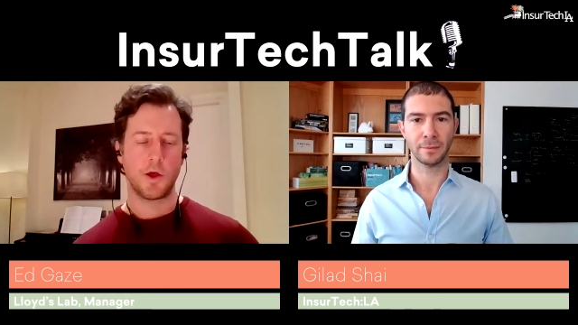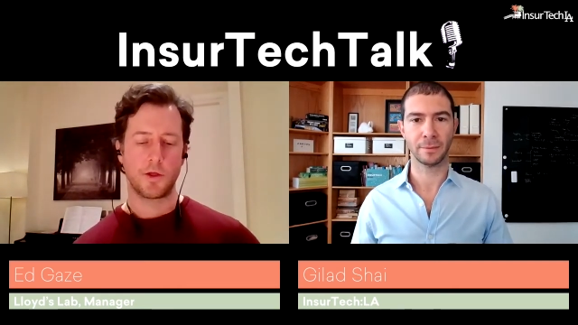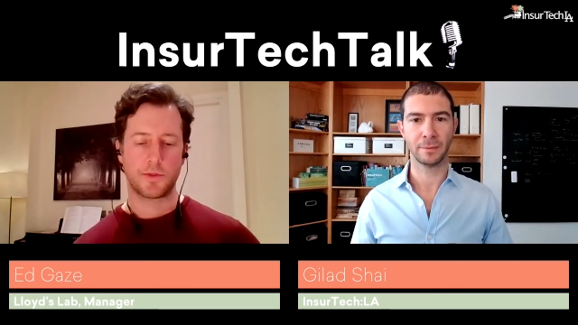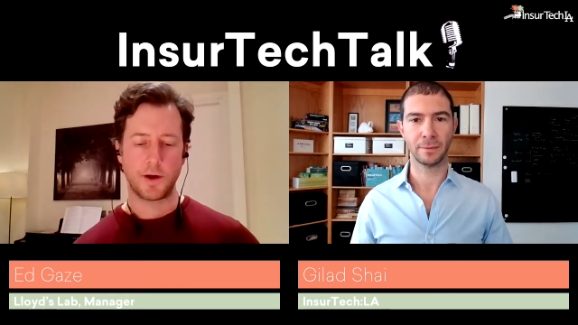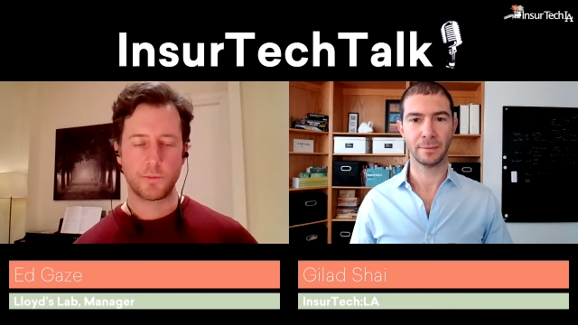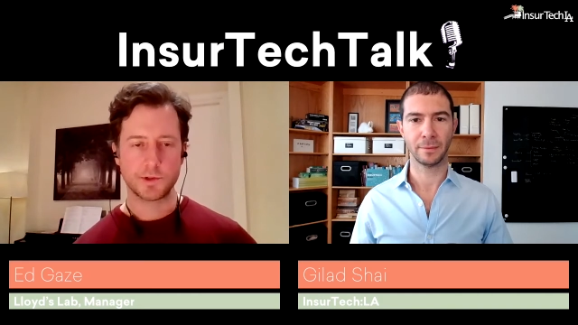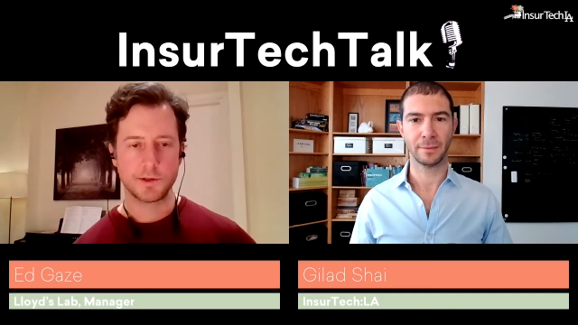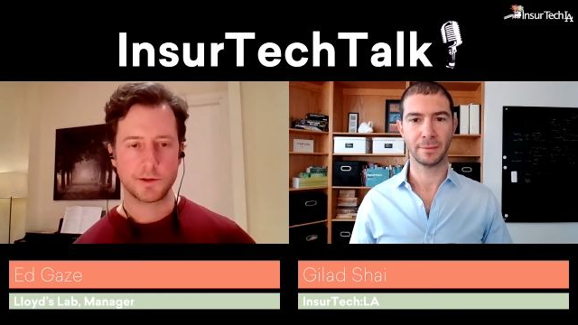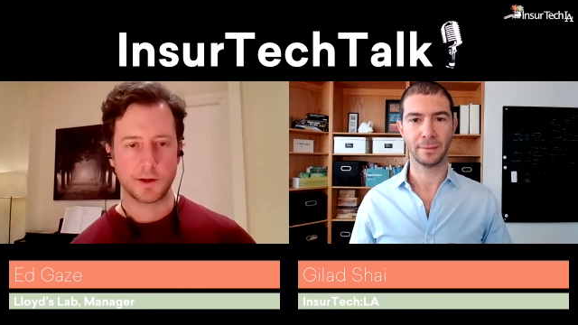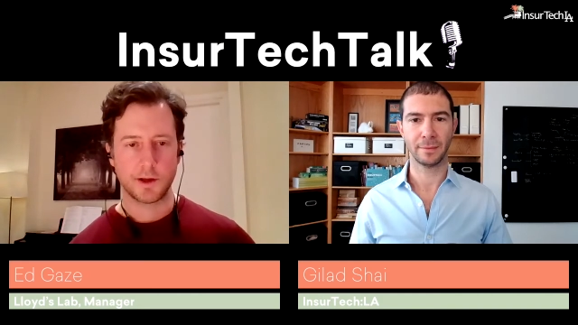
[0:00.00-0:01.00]
Speaker 1: That
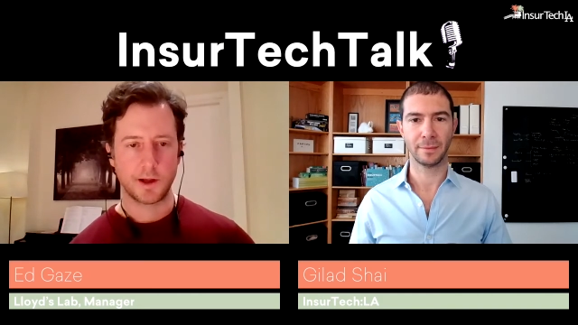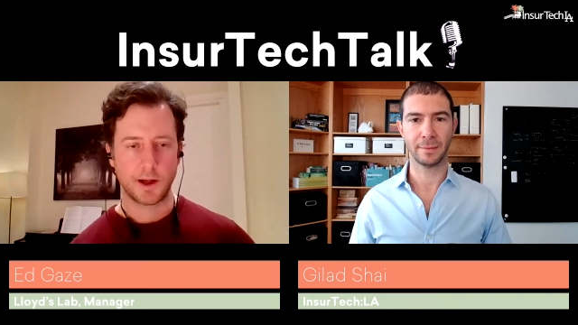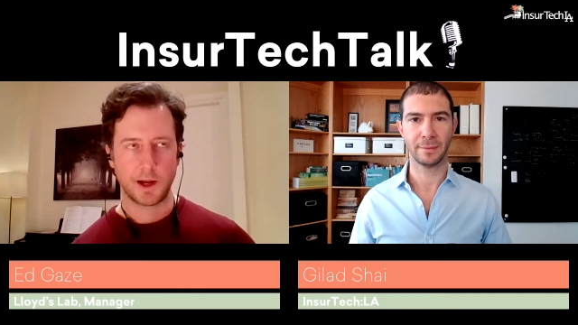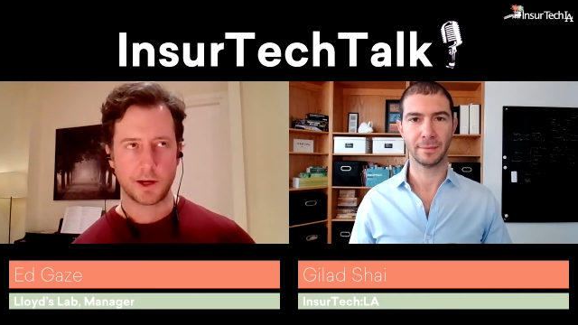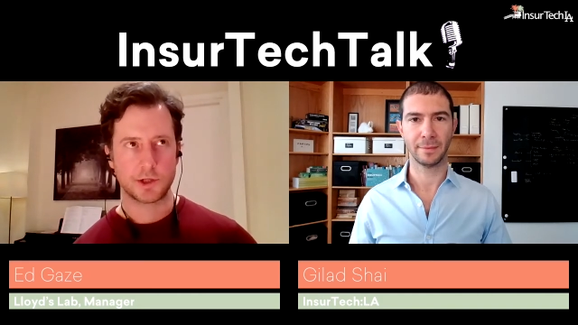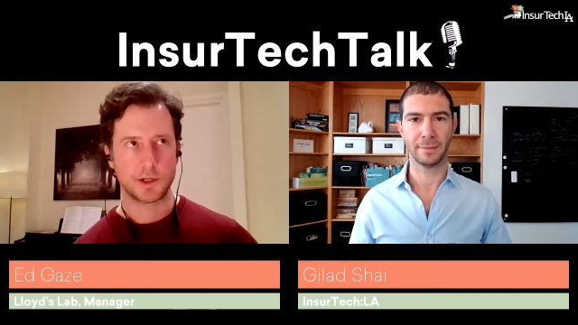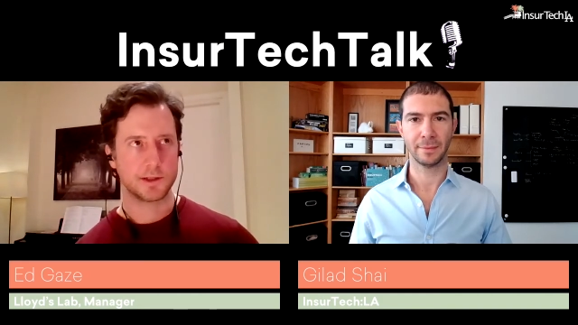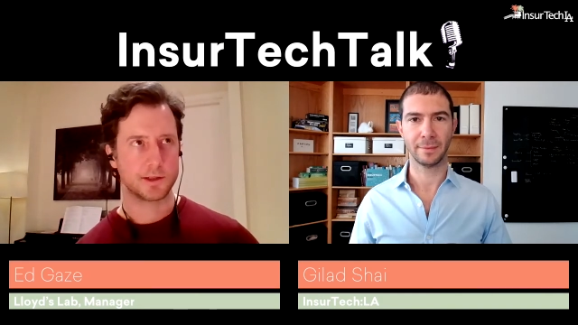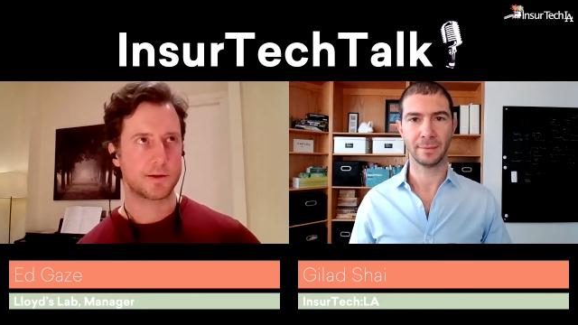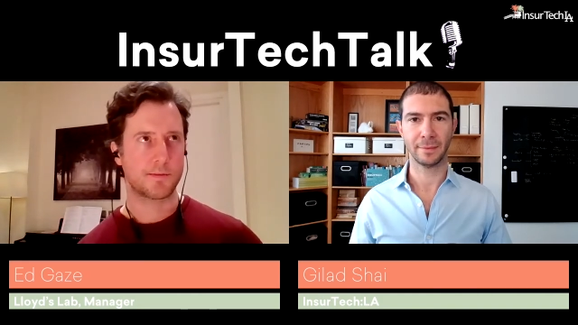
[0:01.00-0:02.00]
wasn't actually
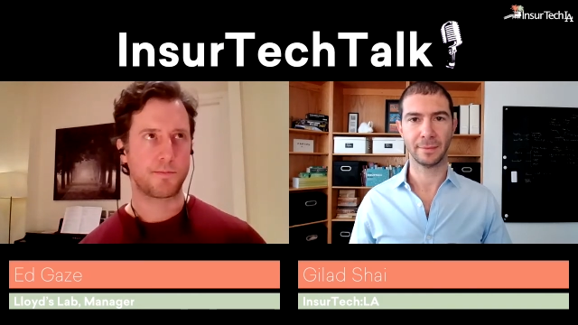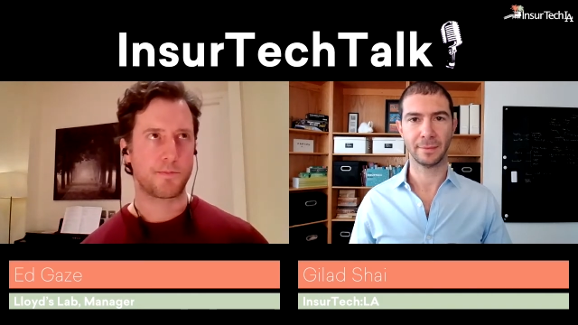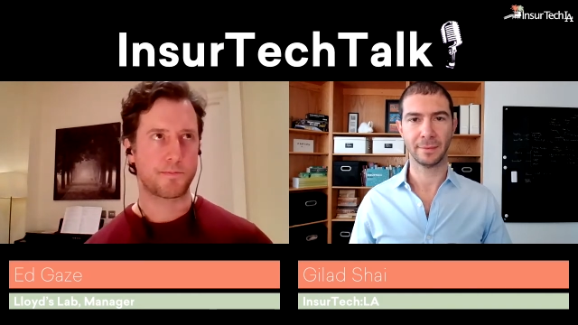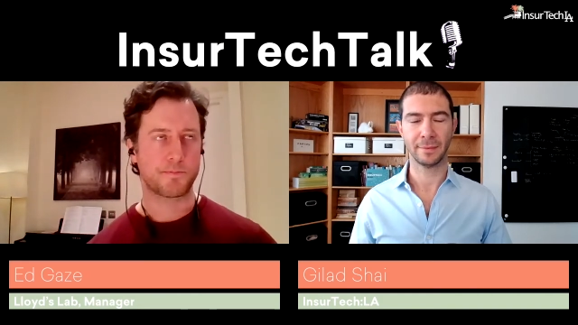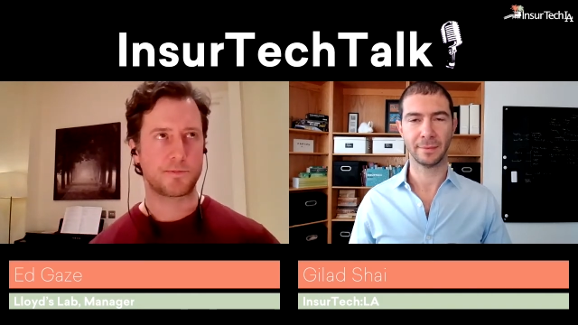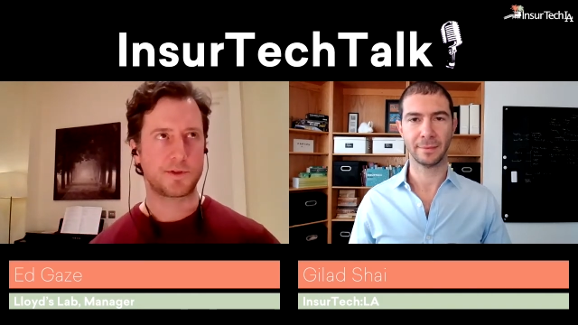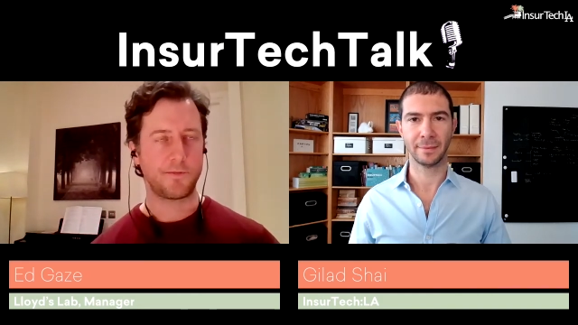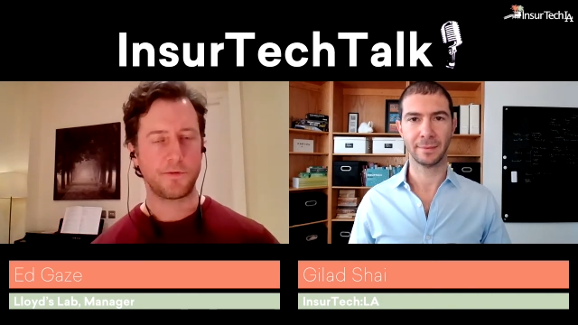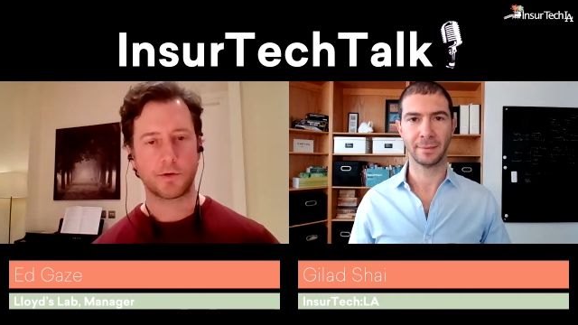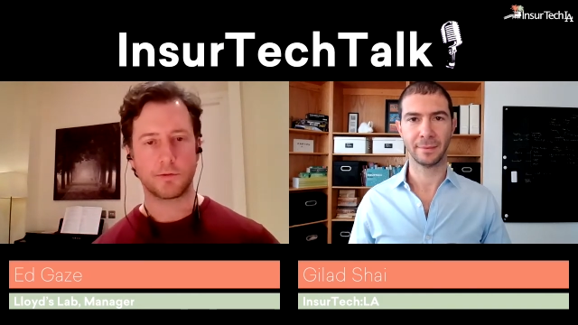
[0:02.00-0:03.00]

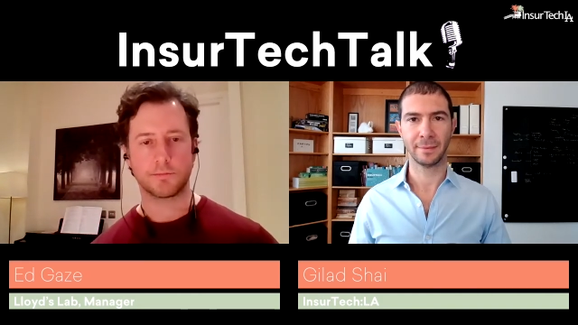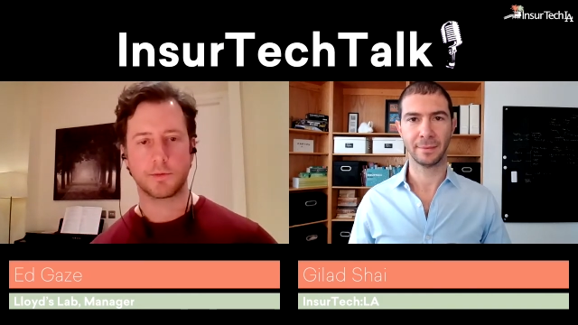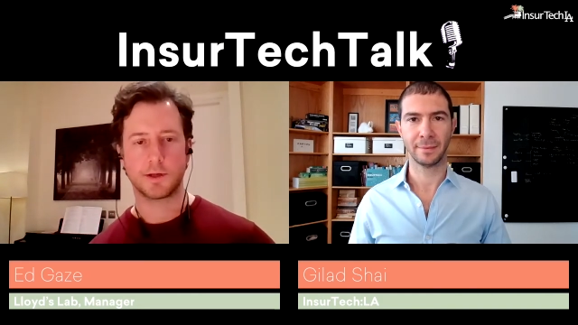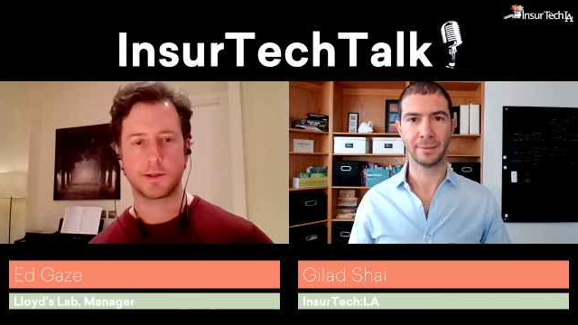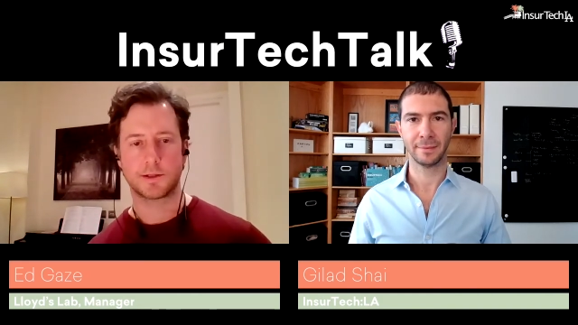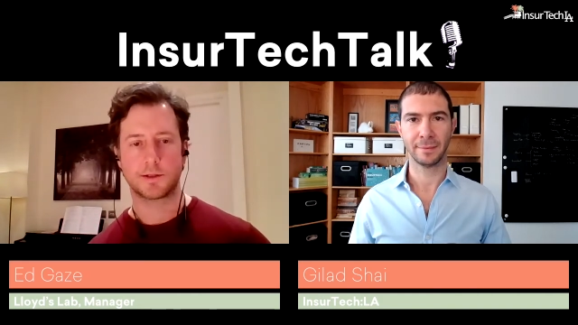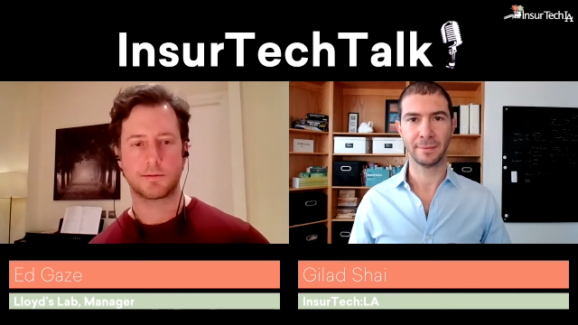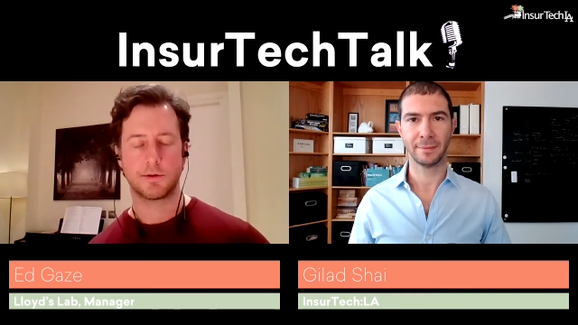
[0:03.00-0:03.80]
difficult as